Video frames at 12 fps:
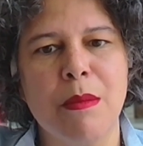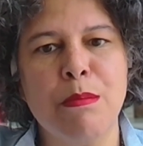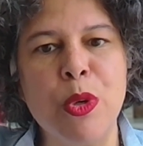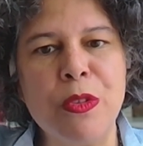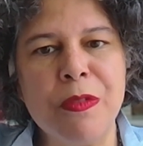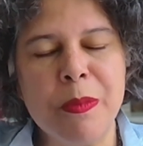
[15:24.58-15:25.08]

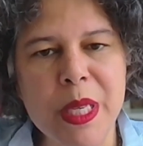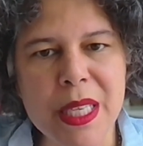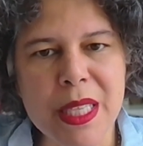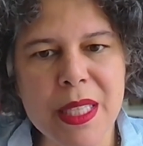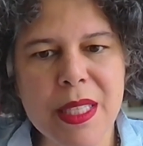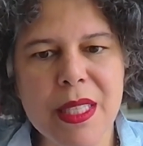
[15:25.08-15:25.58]

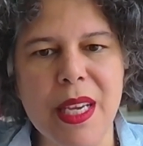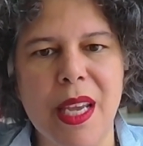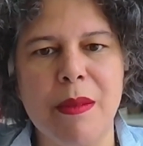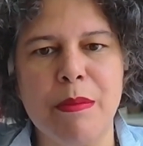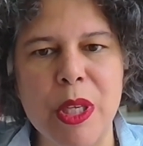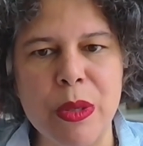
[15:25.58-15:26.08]
movement
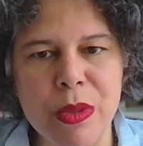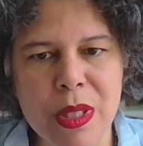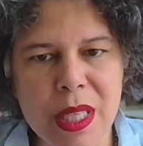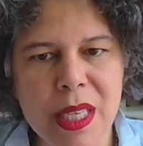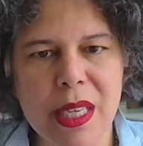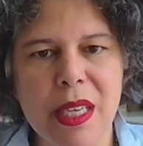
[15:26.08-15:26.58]
and
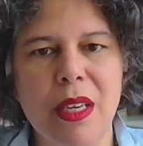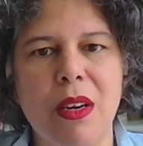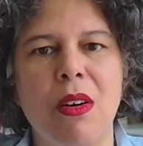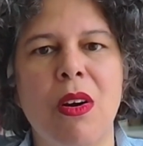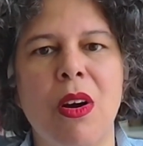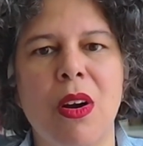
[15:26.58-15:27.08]
music
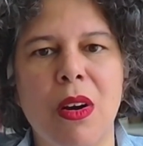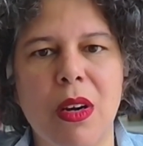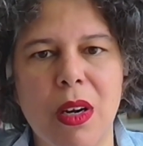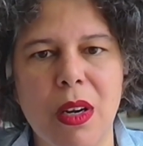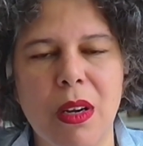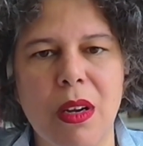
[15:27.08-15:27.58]

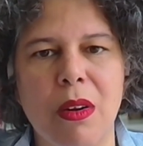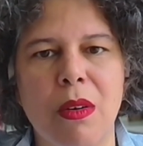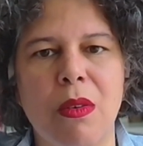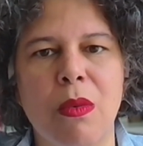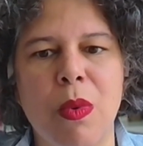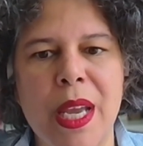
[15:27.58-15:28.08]
are
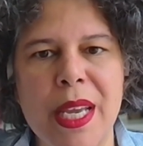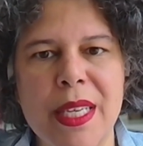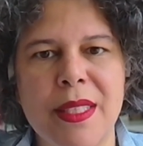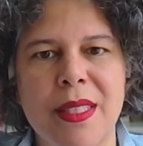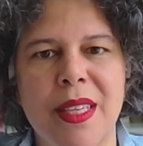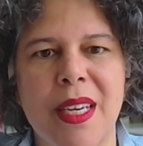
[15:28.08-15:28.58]

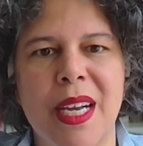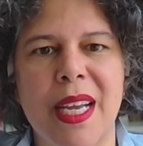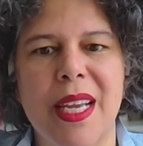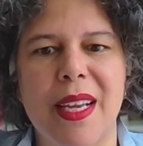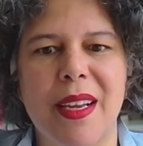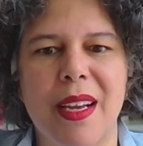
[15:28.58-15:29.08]
ways that
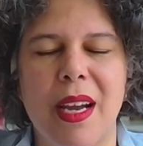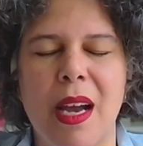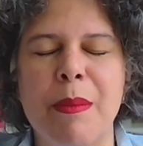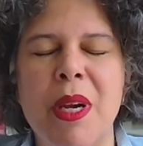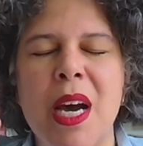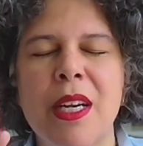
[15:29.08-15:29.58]

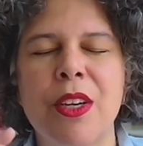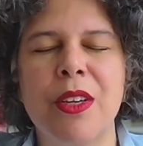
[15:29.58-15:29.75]
I'm not a